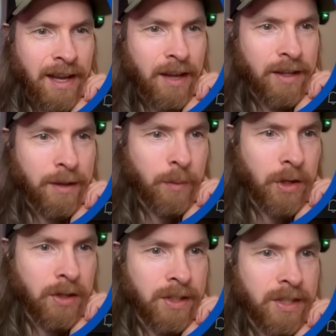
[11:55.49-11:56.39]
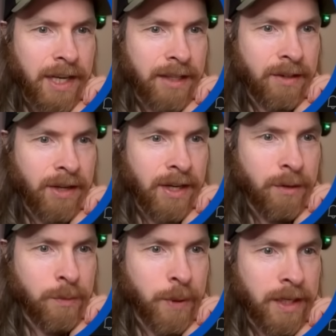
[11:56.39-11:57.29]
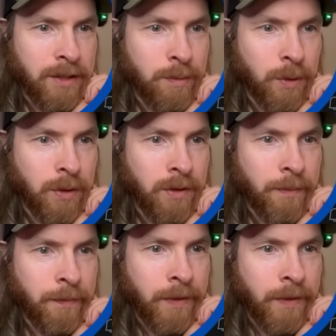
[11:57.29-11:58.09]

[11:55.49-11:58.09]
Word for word: I like the model selector here. It looks pretty smooth.